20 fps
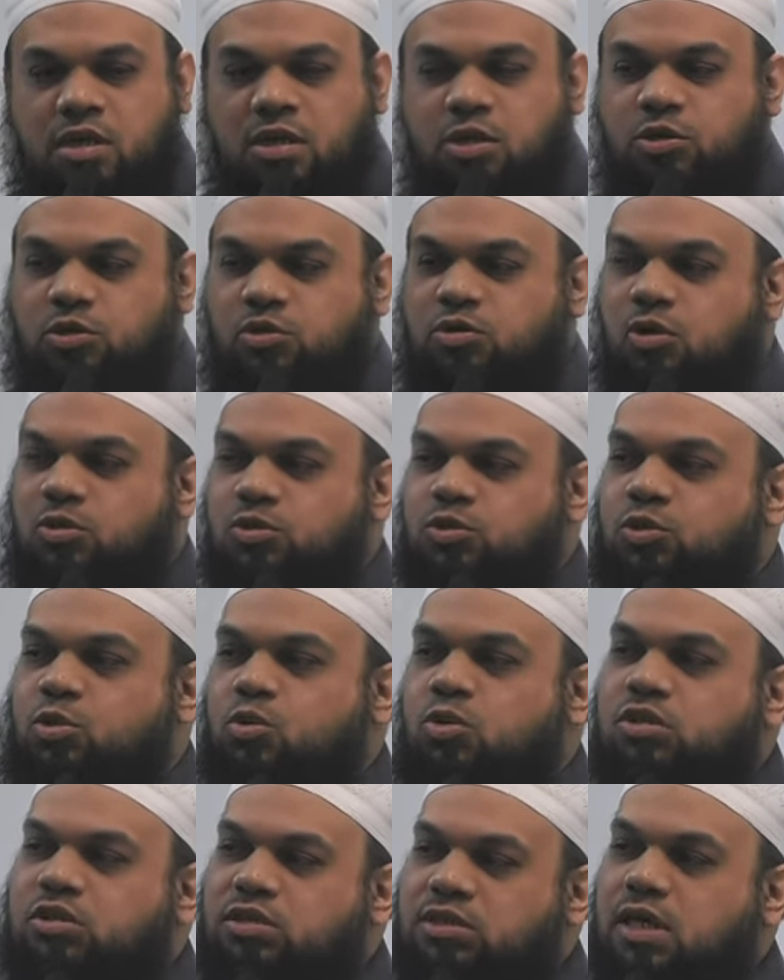You go
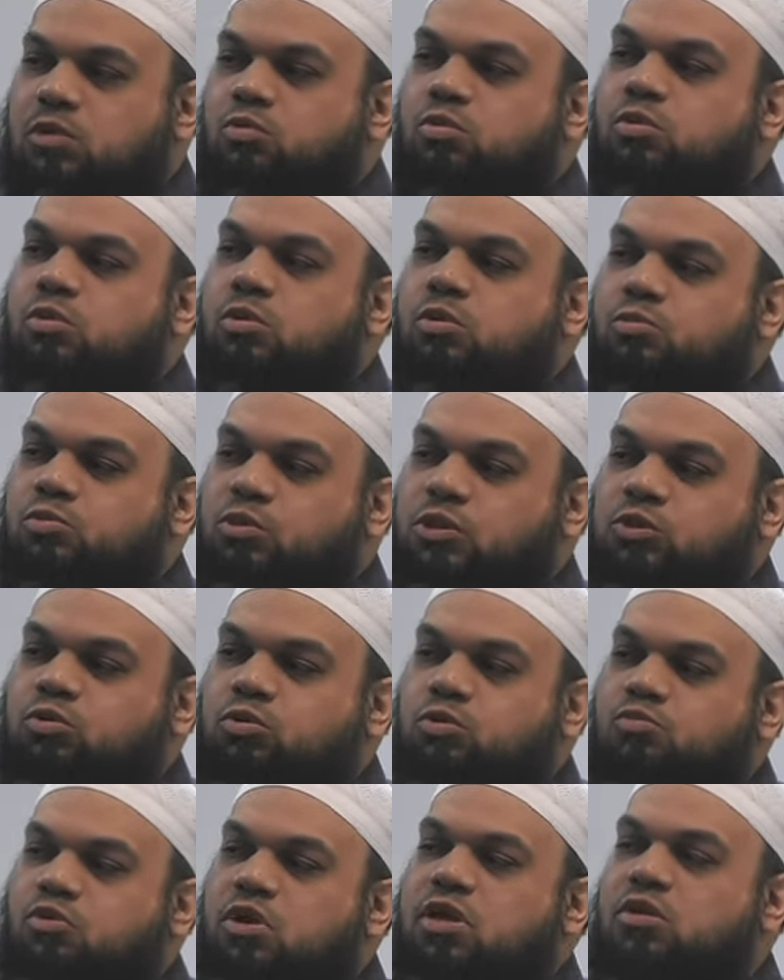towards that which
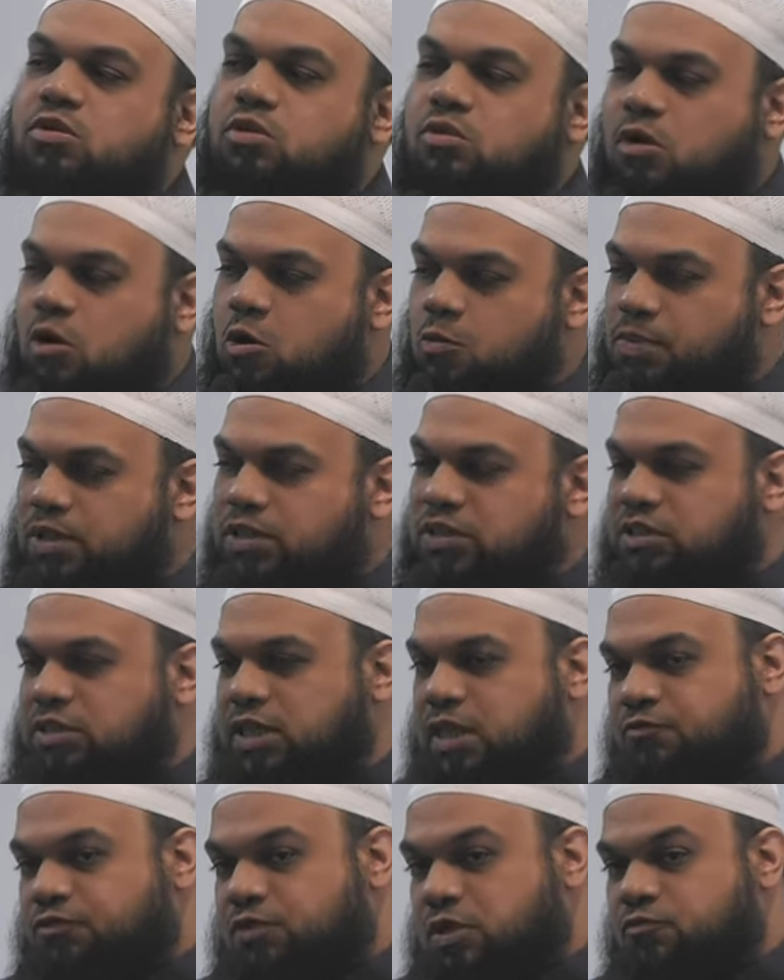will bring you hope and
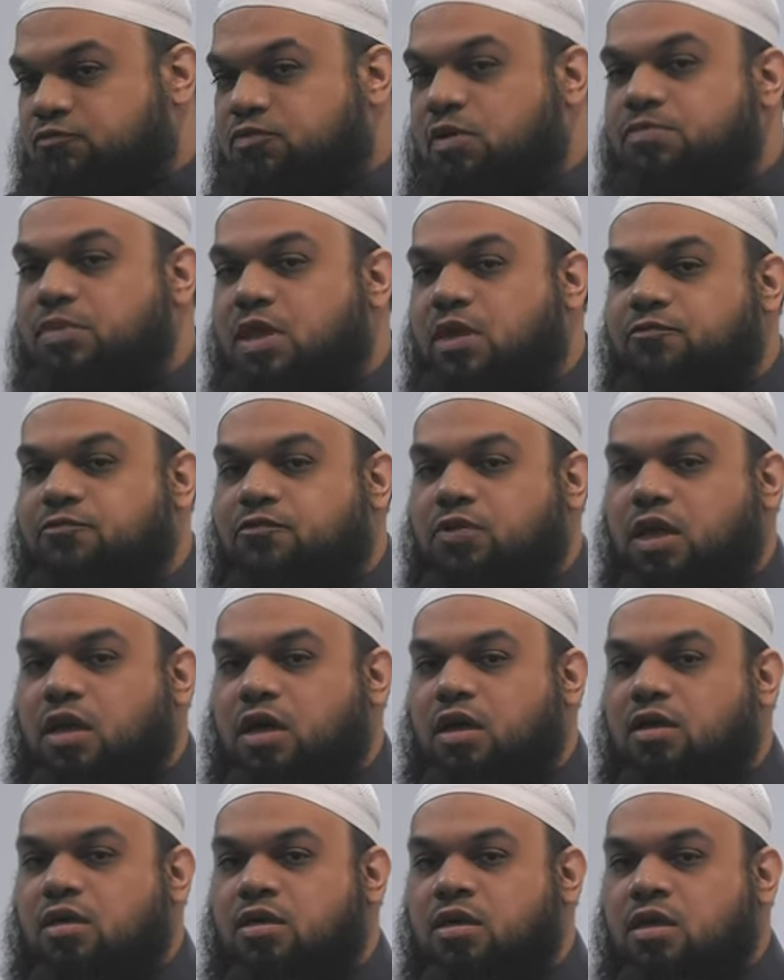safety from that
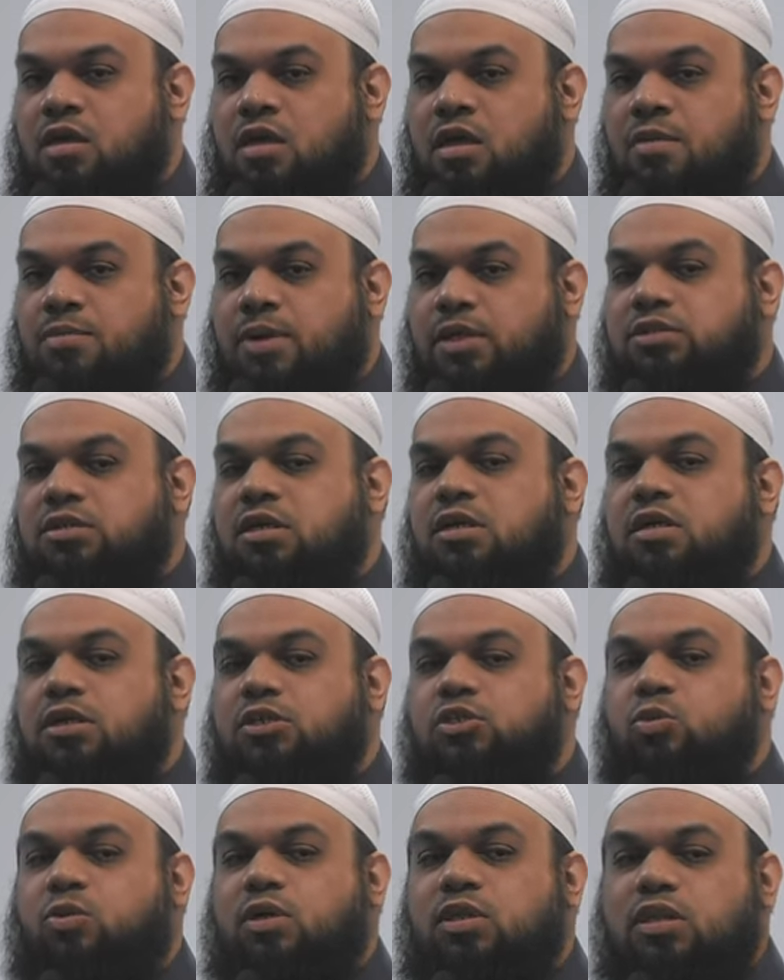fear, by
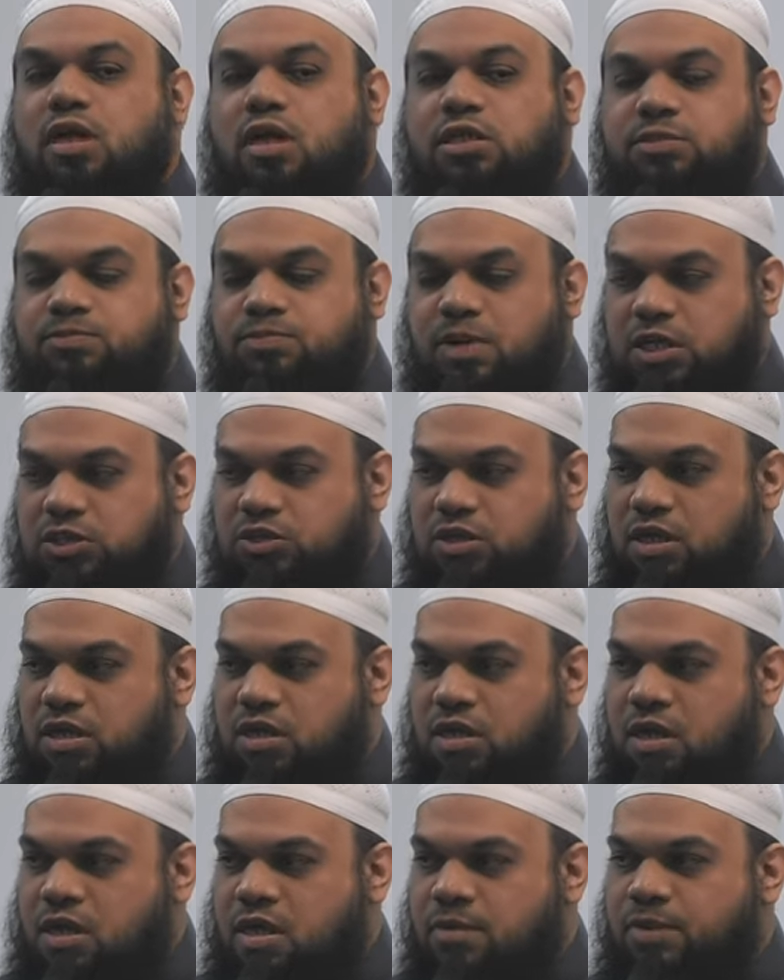turning to Allah's pleasure,
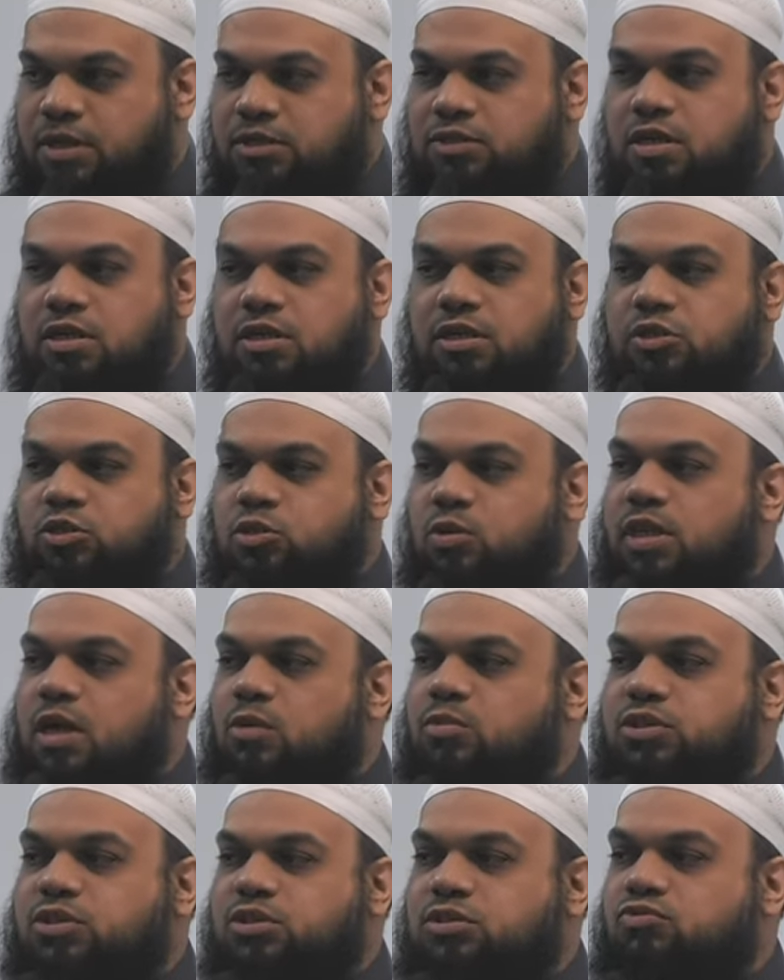by turning to
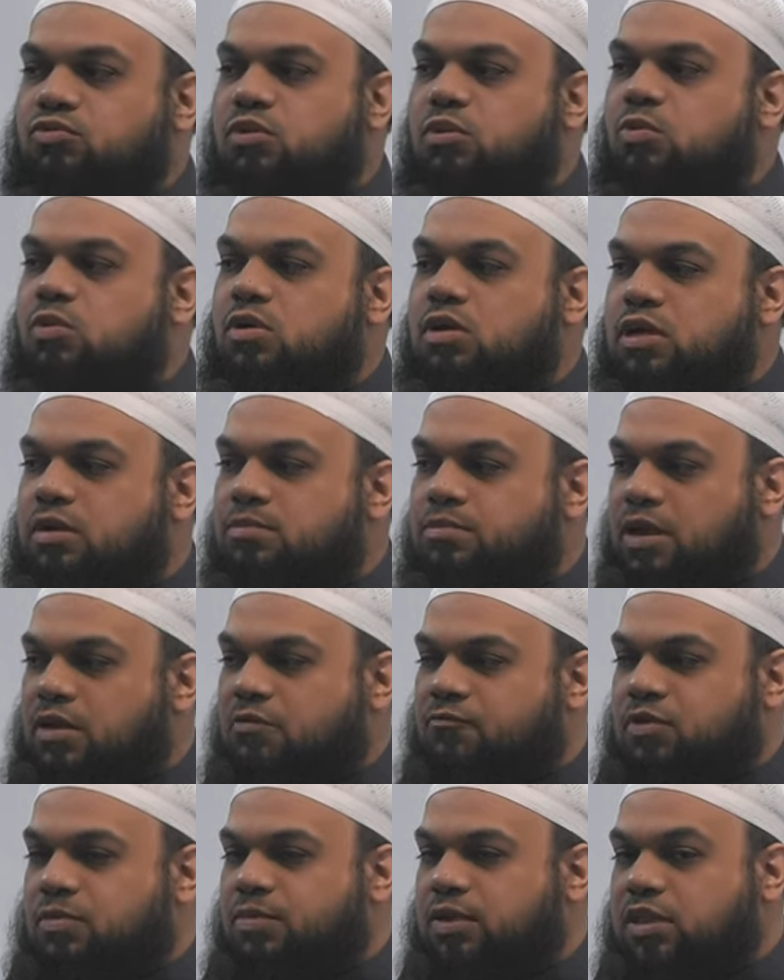that which is rewarding
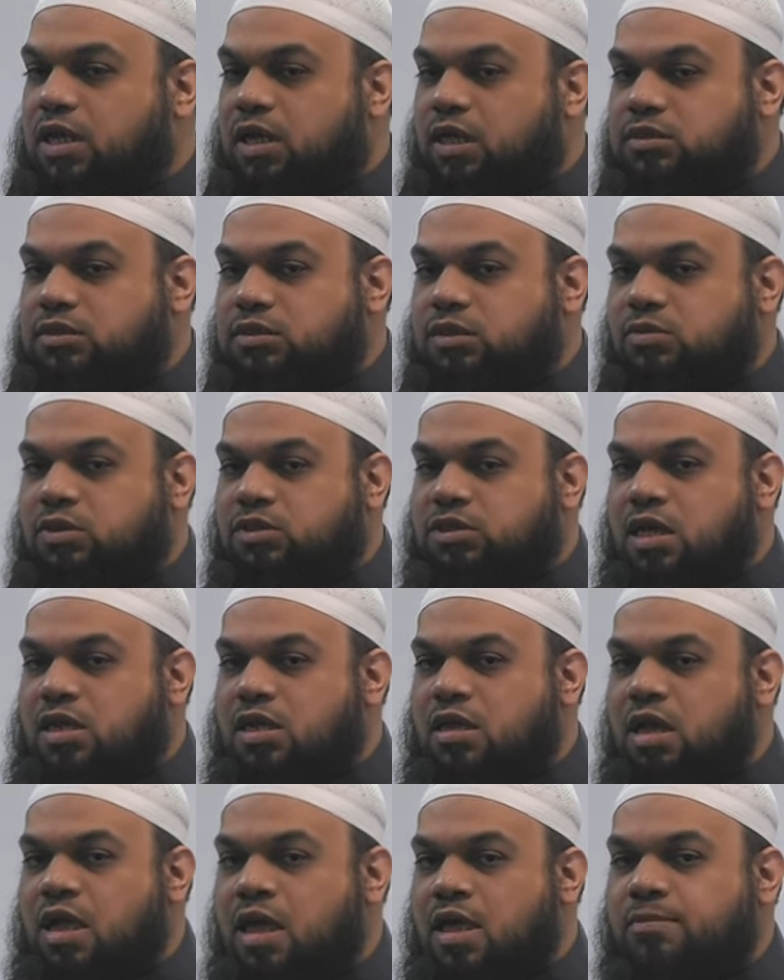from Allah Azza wa
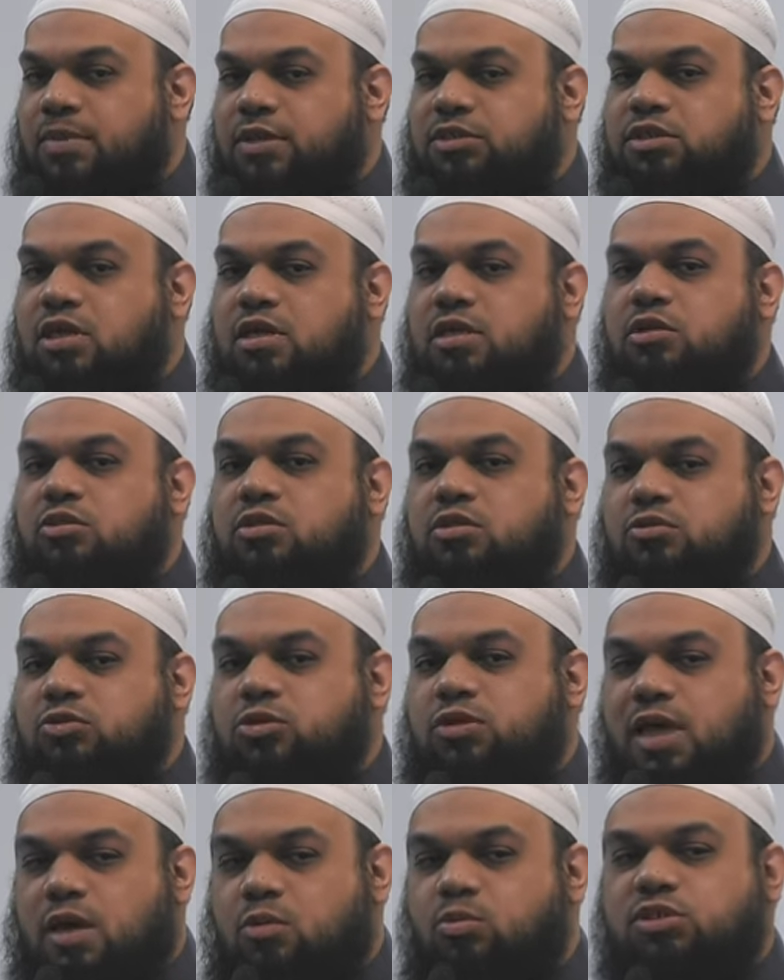Jal, by turning
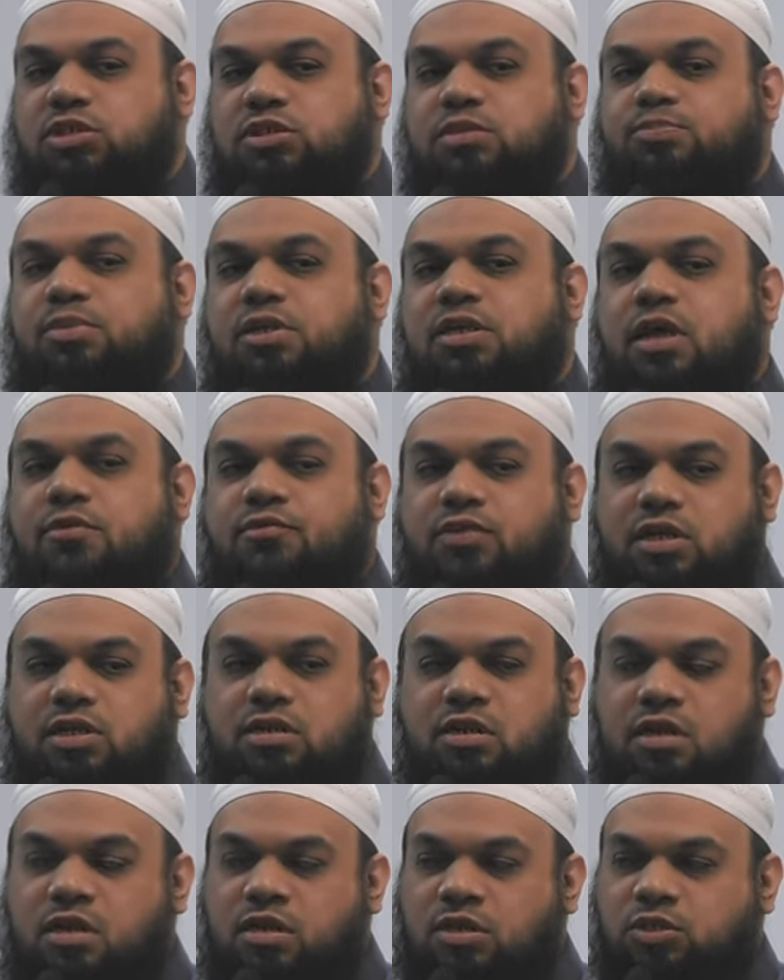to that which is beloved
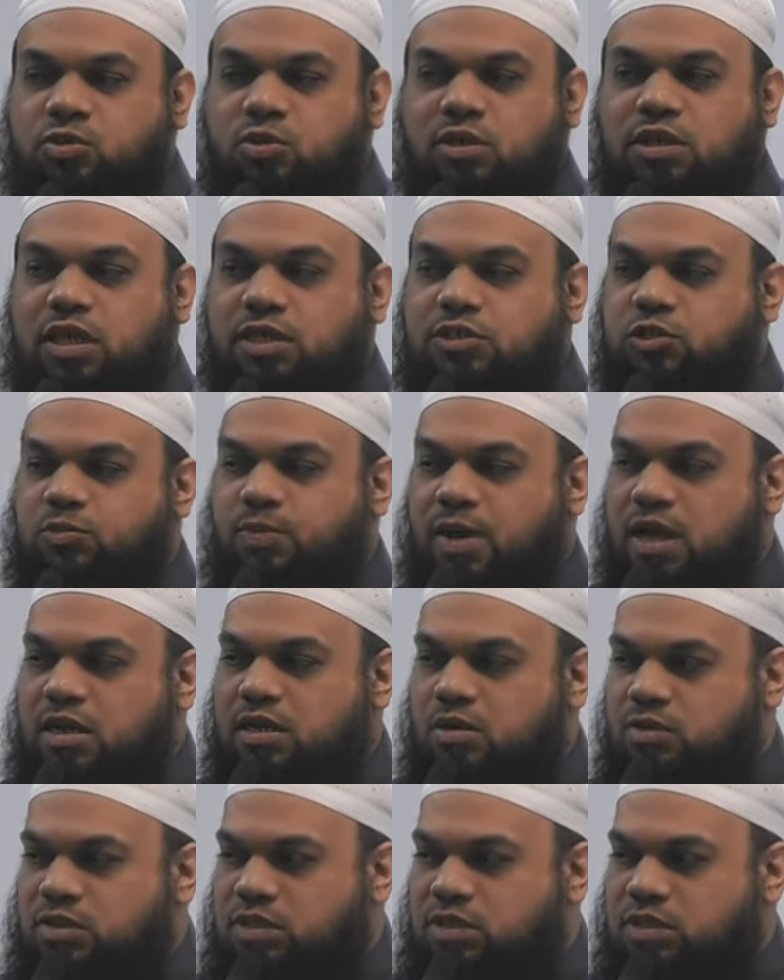to Allah subhanahu wa